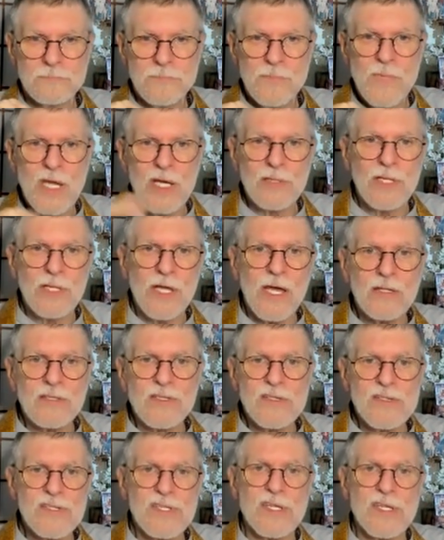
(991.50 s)
Neglect
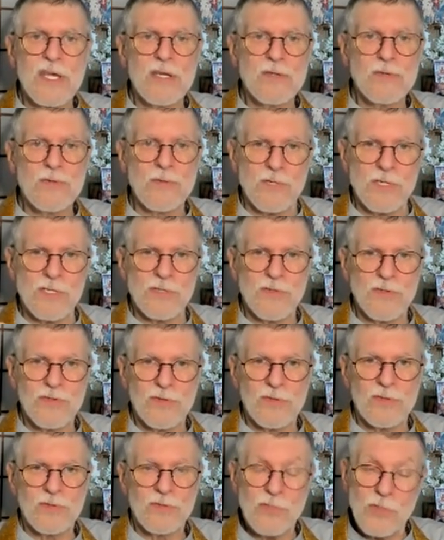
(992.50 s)
is a hindrance.